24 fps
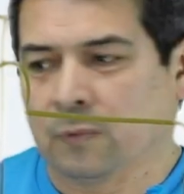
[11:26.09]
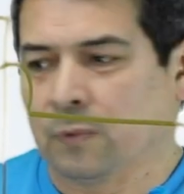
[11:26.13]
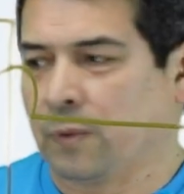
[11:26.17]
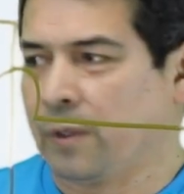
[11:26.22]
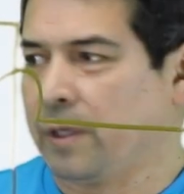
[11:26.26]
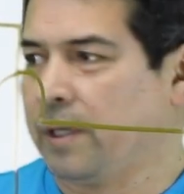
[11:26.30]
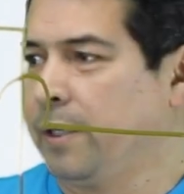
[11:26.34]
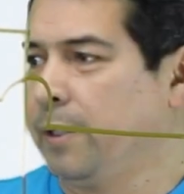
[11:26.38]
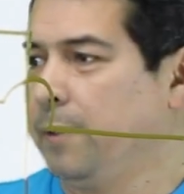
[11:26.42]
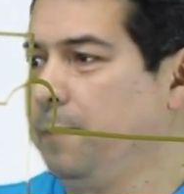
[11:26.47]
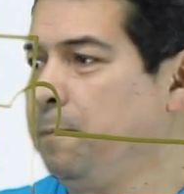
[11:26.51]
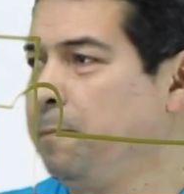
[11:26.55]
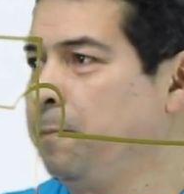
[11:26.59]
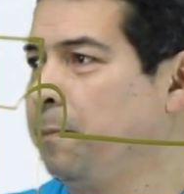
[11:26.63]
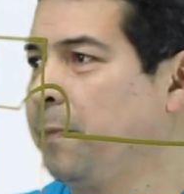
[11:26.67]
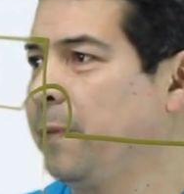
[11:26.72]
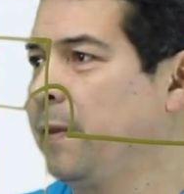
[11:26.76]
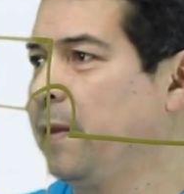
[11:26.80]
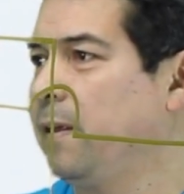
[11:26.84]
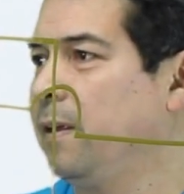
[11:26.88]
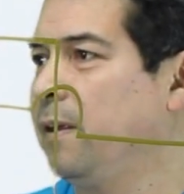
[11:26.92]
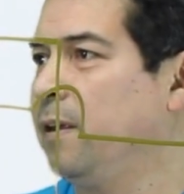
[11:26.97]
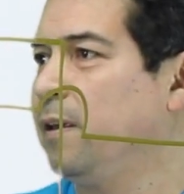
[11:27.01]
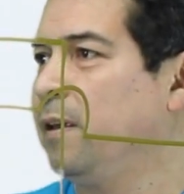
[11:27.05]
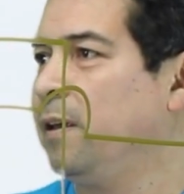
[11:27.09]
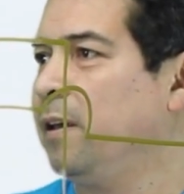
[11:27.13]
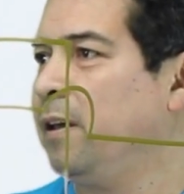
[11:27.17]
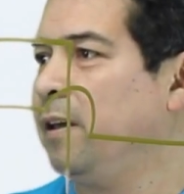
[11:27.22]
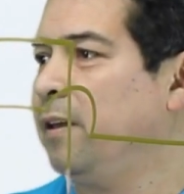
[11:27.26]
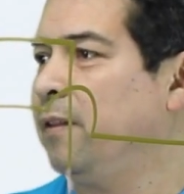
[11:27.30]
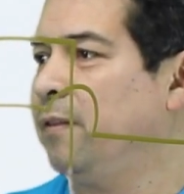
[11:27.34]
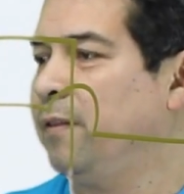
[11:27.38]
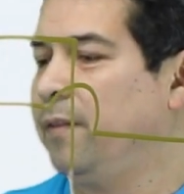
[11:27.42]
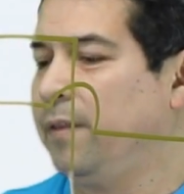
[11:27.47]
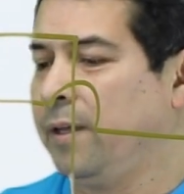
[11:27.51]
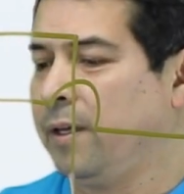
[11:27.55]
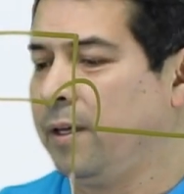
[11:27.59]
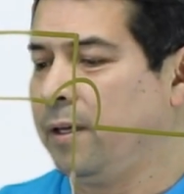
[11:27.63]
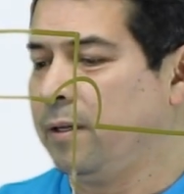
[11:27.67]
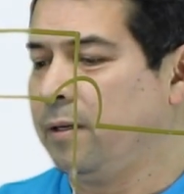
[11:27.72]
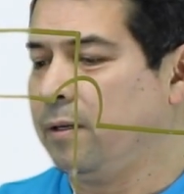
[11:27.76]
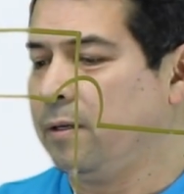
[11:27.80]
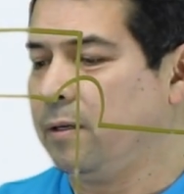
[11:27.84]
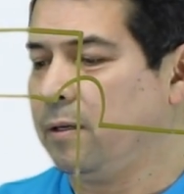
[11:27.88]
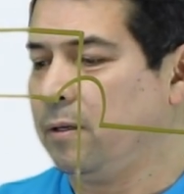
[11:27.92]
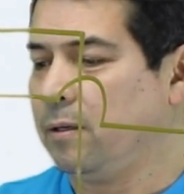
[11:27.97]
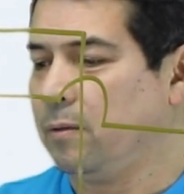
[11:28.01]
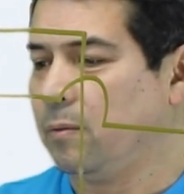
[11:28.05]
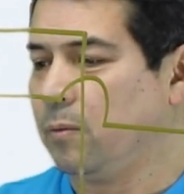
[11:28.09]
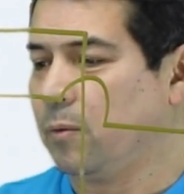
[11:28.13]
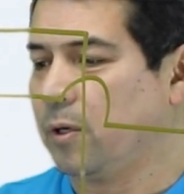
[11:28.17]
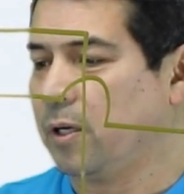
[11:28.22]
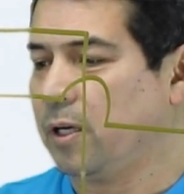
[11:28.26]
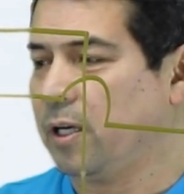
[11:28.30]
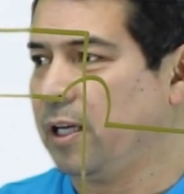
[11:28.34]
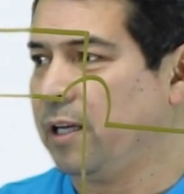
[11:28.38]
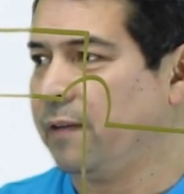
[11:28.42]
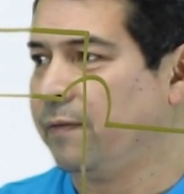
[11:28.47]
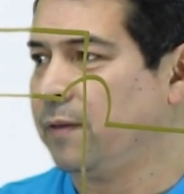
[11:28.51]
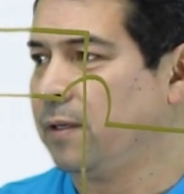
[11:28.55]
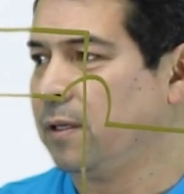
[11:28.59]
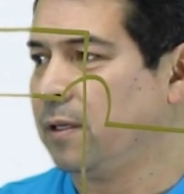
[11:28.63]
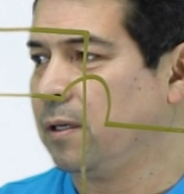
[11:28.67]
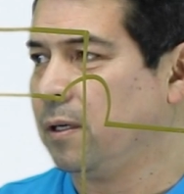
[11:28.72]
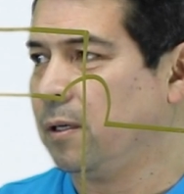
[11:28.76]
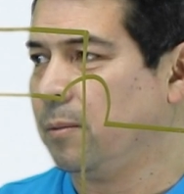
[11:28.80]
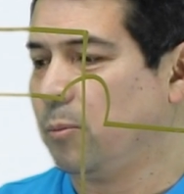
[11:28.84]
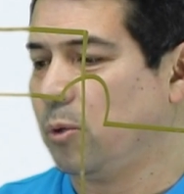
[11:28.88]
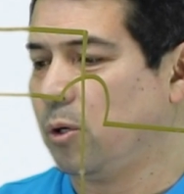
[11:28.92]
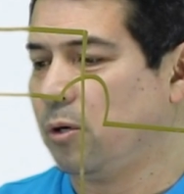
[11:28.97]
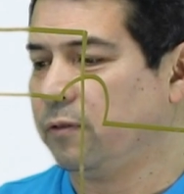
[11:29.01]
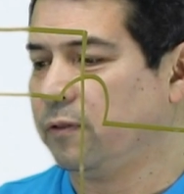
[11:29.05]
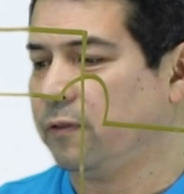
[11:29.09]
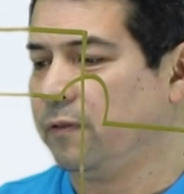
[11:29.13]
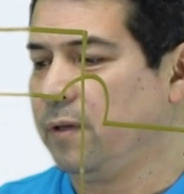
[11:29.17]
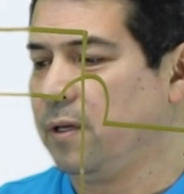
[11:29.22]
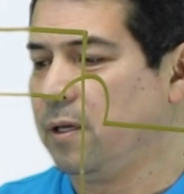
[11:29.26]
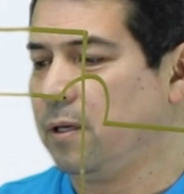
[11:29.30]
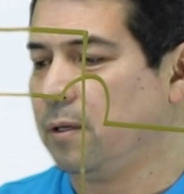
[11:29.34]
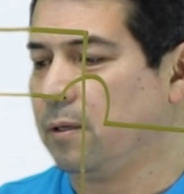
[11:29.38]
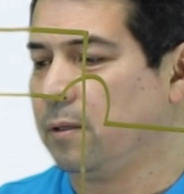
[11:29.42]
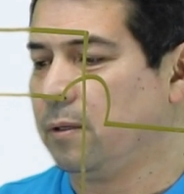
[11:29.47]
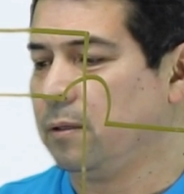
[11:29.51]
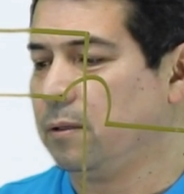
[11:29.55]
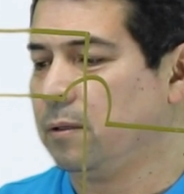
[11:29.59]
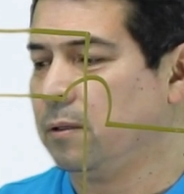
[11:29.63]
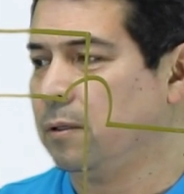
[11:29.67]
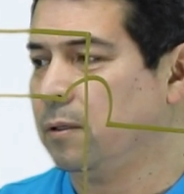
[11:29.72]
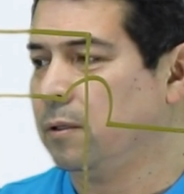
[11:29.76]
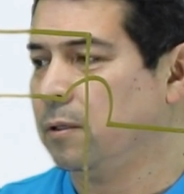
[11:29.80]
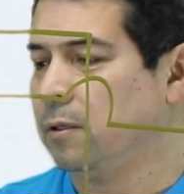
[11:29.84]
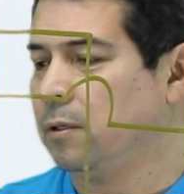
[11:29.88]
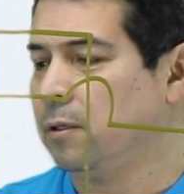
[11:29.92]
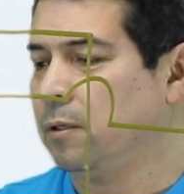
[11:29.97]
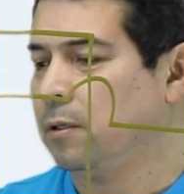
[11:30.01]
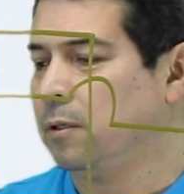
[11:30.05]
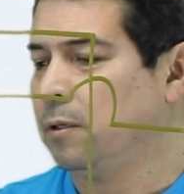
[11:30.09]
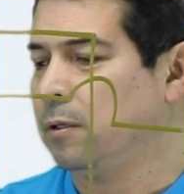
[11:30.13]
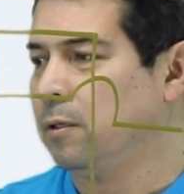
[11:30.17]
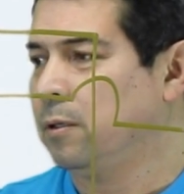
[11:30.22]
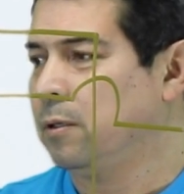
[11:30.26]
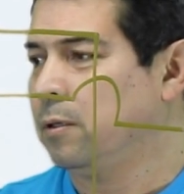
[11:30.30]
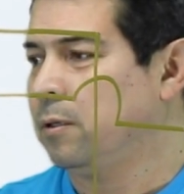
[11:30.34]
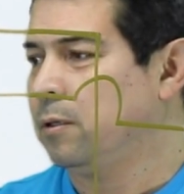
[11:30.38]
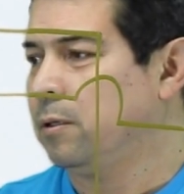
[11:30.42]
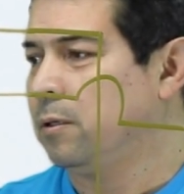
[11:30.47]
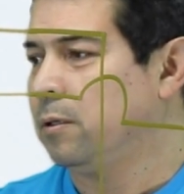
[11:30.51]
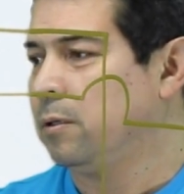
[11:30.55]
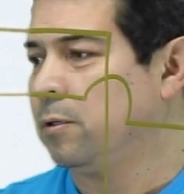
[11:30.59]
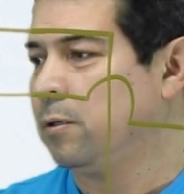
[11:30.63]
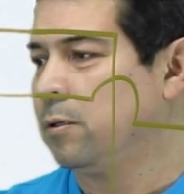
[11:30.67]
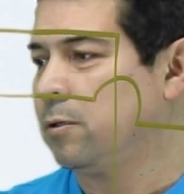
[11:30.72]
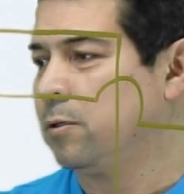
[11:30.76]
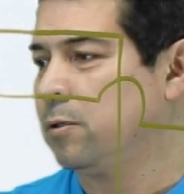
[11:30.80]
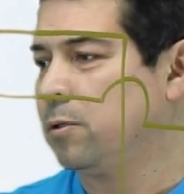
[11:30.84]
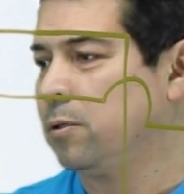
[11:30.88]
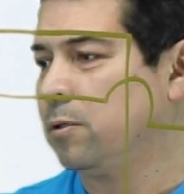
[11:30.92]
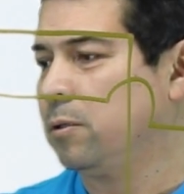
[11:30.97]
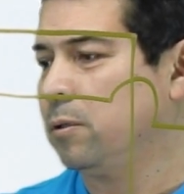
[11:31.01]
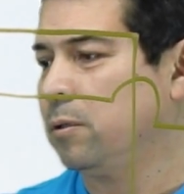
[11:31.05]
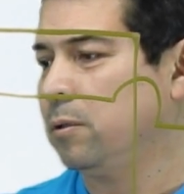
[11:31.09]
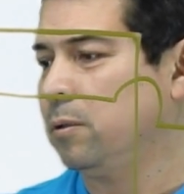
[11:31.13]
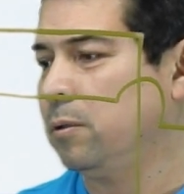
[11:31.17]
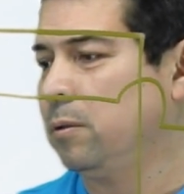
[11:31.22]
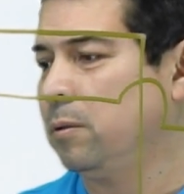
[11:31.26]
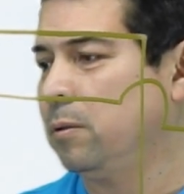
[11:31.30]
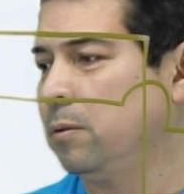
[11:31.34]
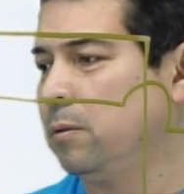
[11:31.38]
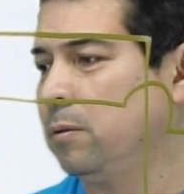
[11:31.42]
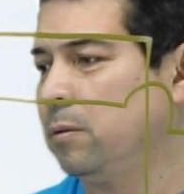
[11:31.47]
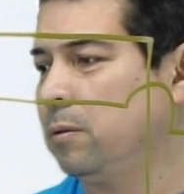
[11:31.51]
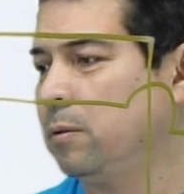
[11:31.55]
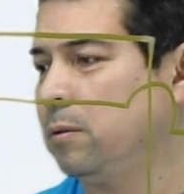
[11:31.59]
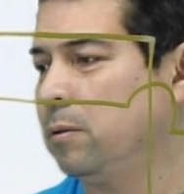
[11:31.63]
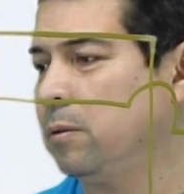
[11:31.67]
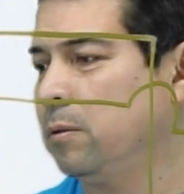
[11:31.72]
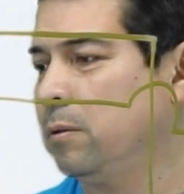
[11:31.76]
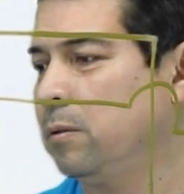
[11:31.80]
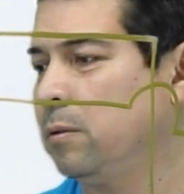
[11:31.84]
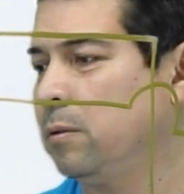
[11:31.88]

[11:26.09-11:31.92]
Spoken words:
Okay, and then we're going to have to come off of here to